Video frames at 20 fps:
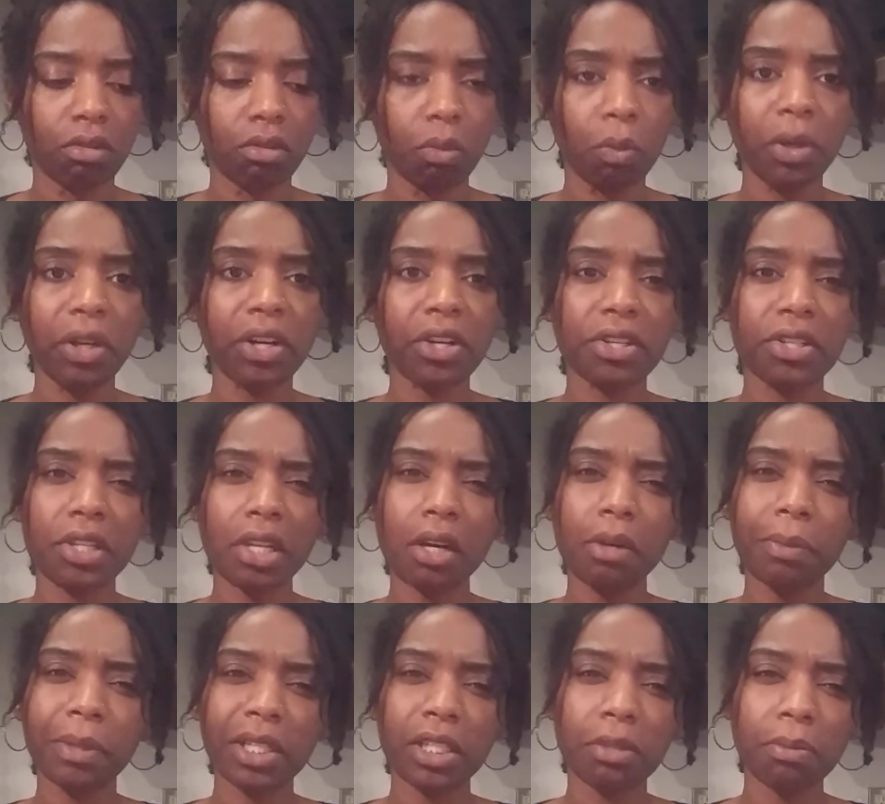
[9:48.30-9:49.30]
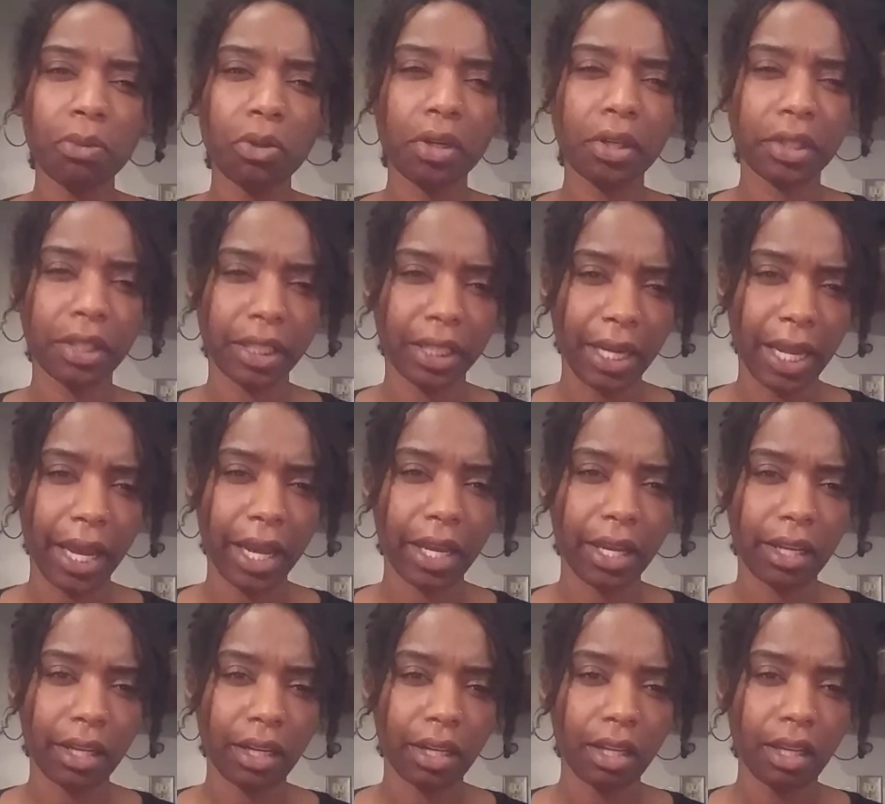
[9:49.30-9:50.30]
we are so much more than that.
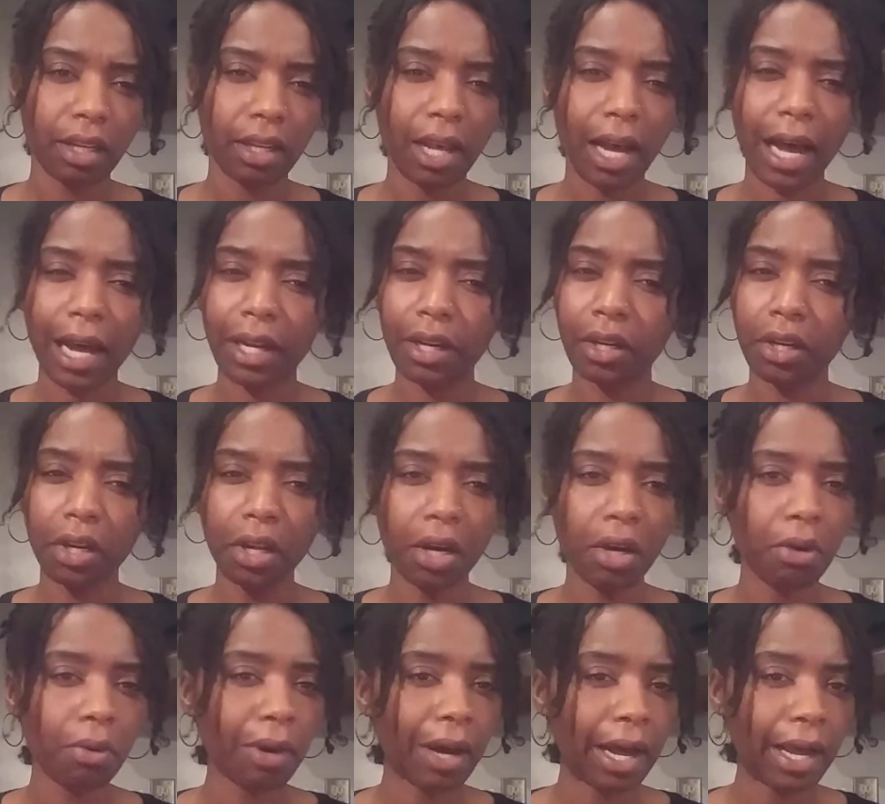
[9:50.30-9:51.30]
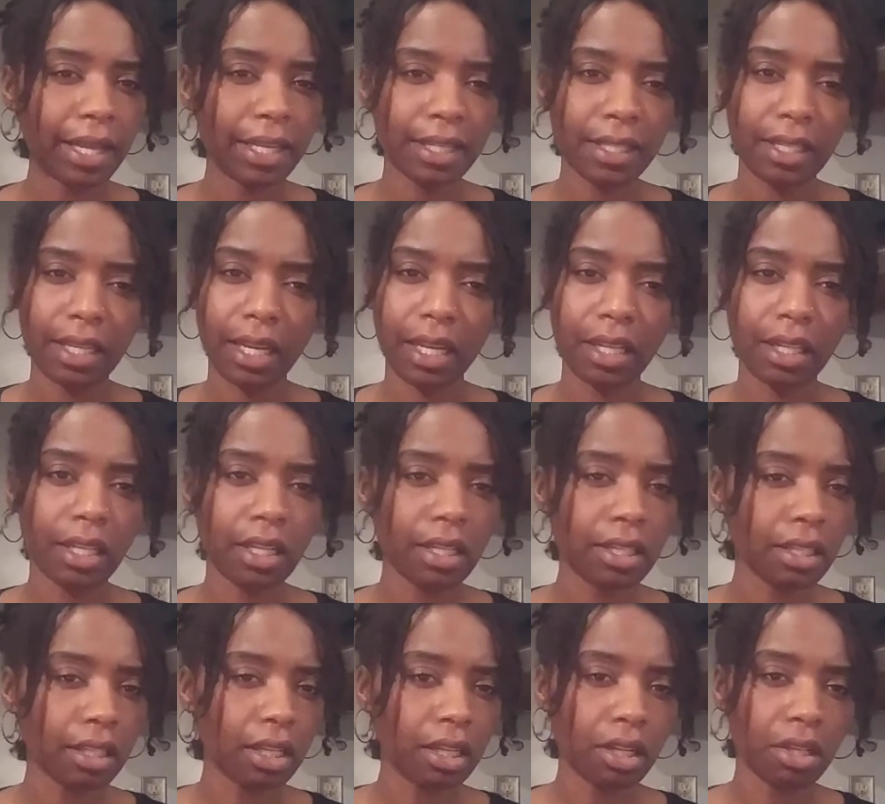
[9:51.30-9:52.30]
I know I said
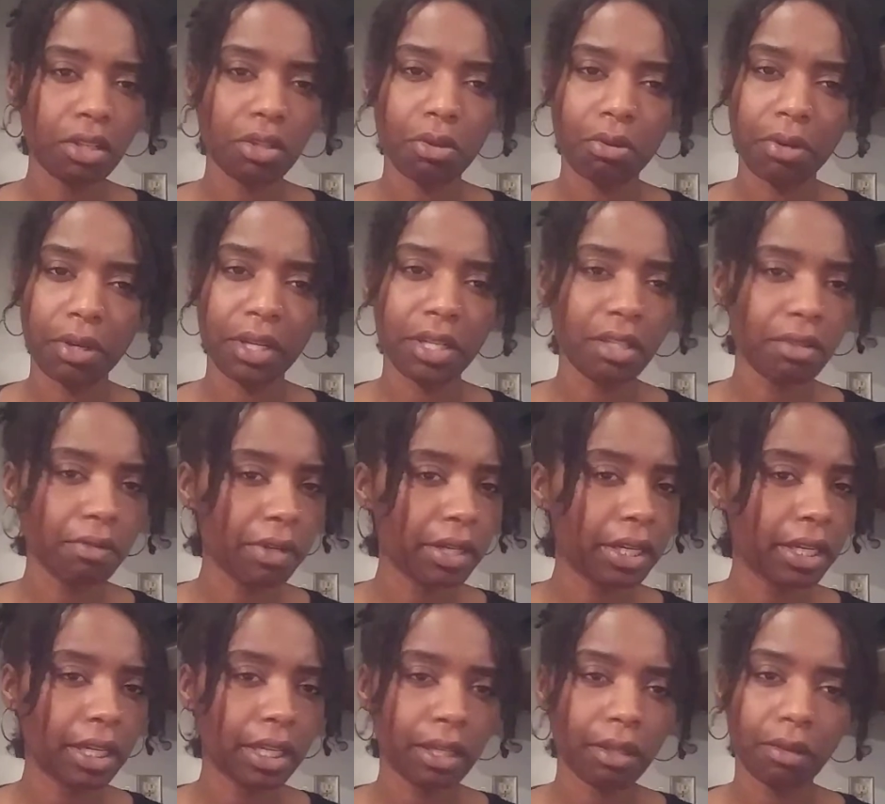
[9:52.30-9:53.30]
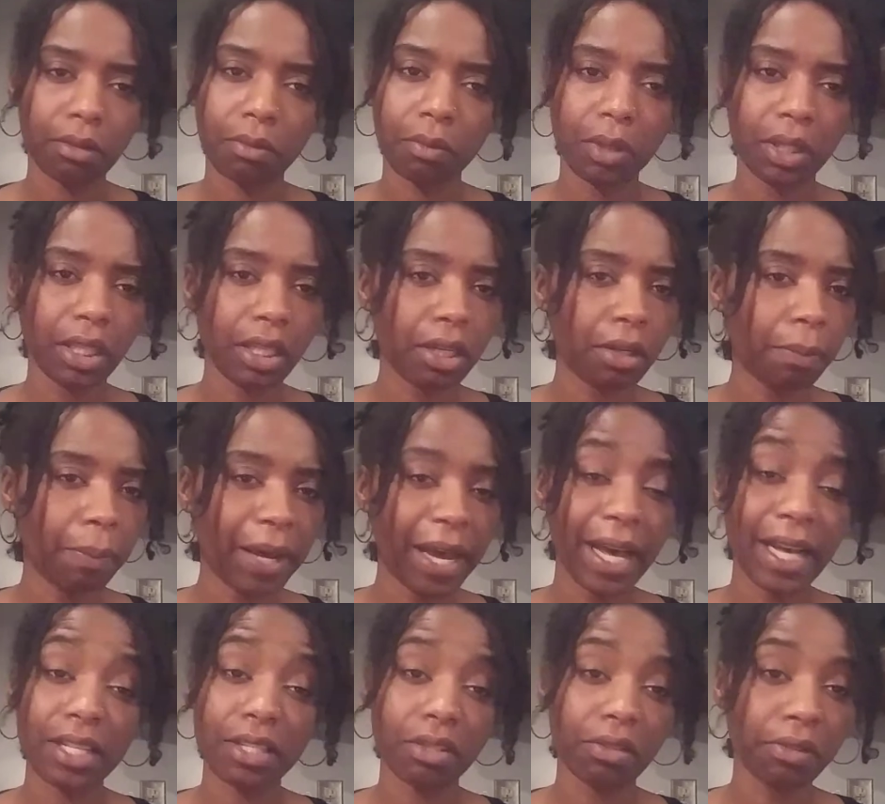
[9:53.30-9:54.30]
this in a Taurus reading within the
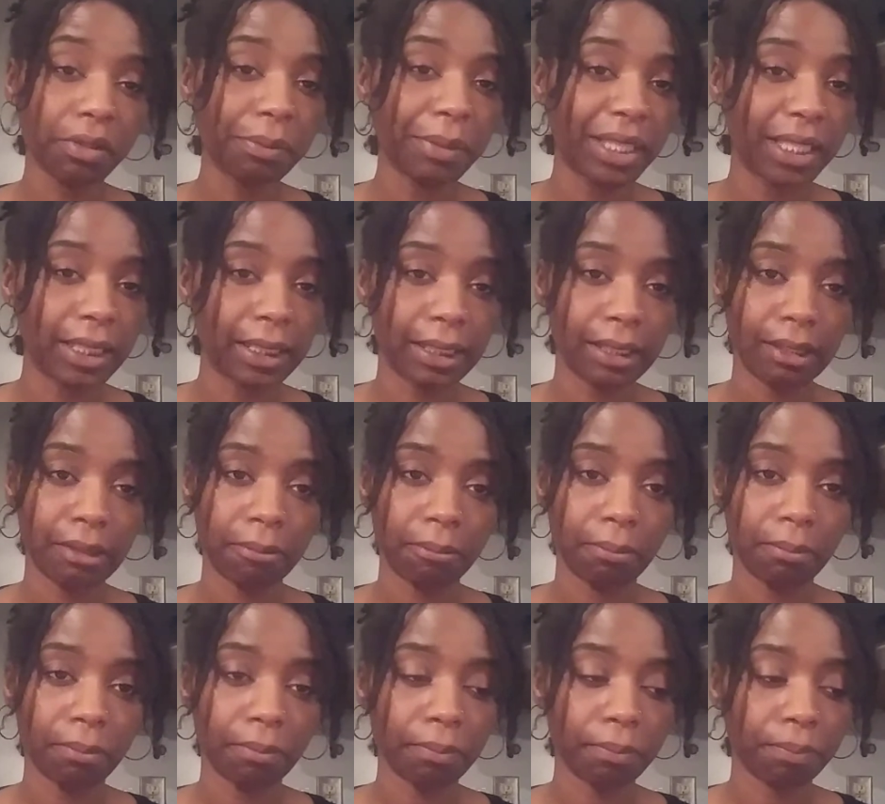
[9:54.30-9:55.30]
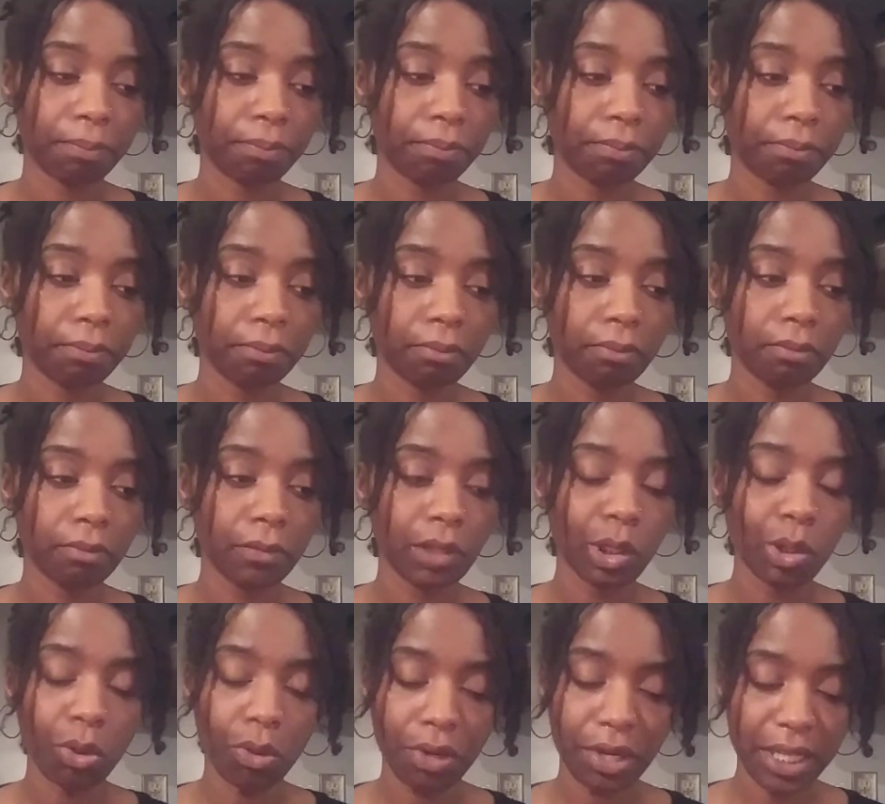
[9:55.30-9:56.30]
past 3 months.
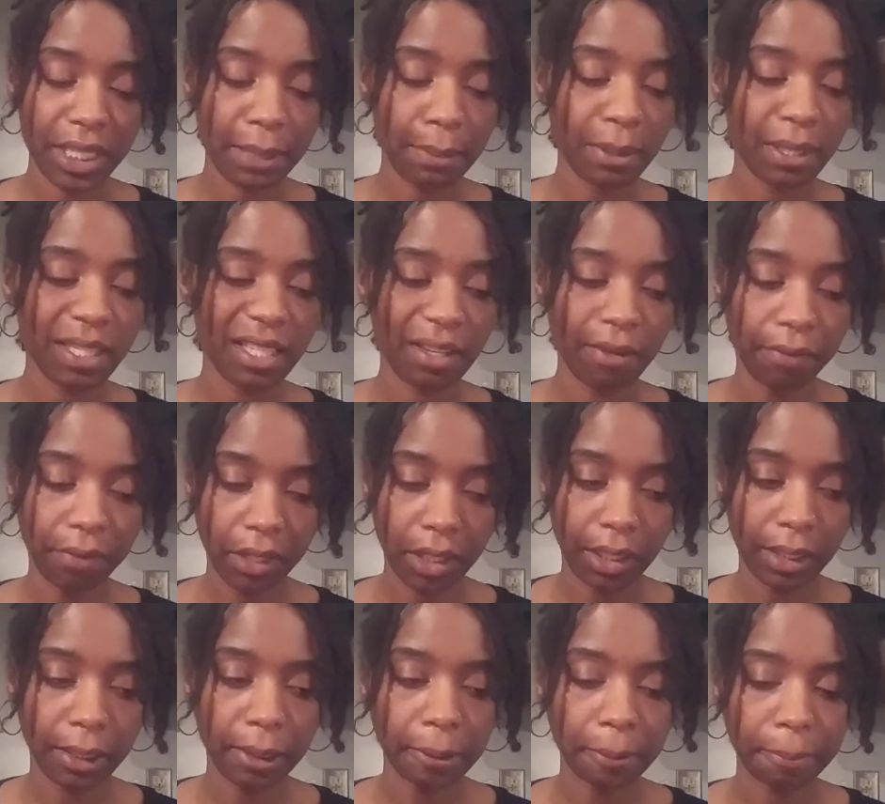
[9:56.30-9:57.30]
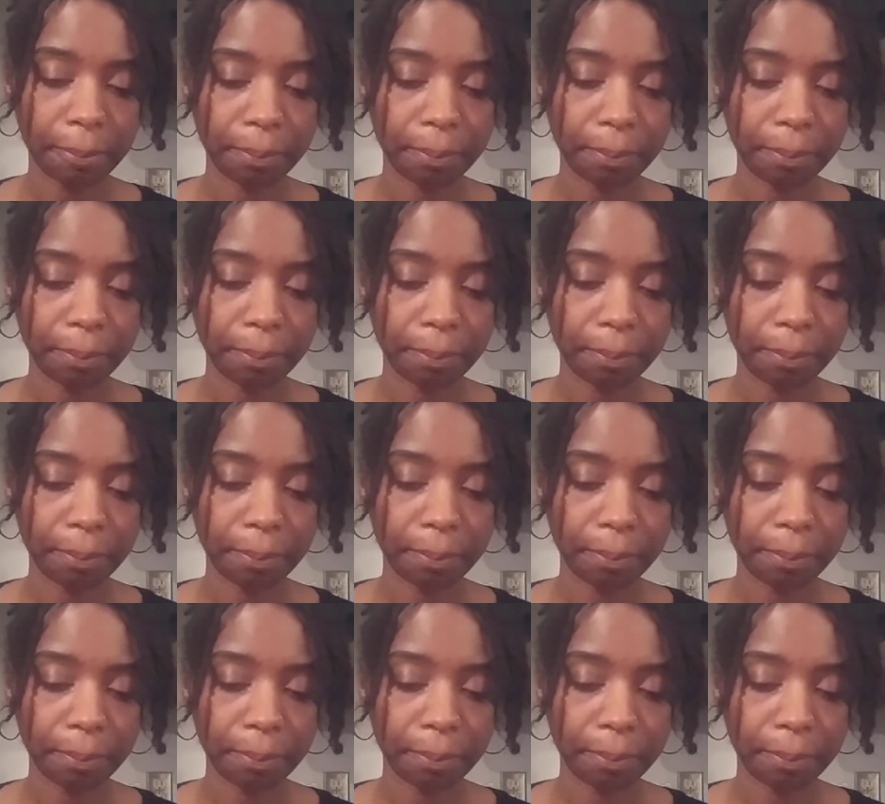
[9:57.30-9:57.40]
Taurus specifically.